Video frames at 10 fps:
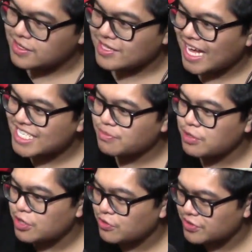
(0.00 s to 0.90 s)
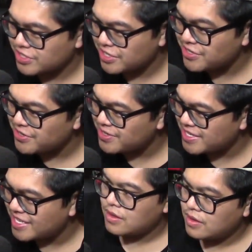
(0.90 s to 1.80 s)
Glass blowers, dude.
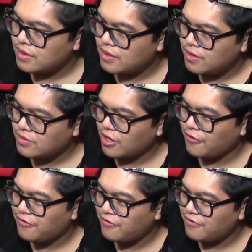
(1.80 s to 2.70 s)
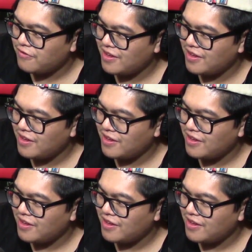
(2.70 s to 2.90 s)
What the f-